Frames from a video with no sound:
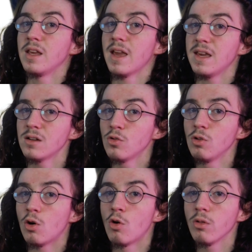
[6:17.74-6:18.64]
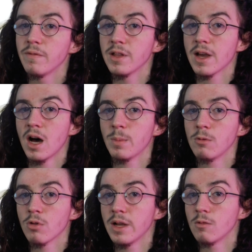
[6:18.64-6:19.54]
They handle all of the
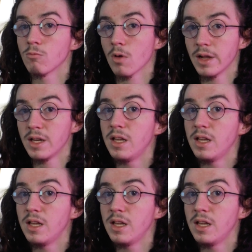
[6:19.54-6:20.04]
copyright right